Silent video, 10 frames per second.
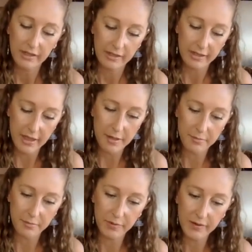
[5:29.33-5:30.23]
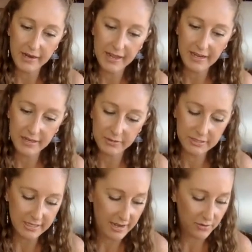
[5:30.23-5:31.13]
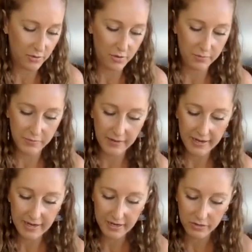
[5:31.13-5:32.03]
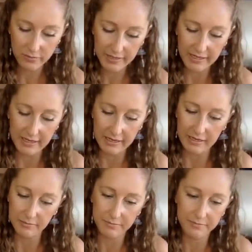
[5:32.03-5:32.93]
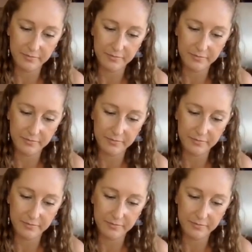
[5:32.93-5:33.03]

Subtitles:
Yep, brand new cycle, brand new beginning.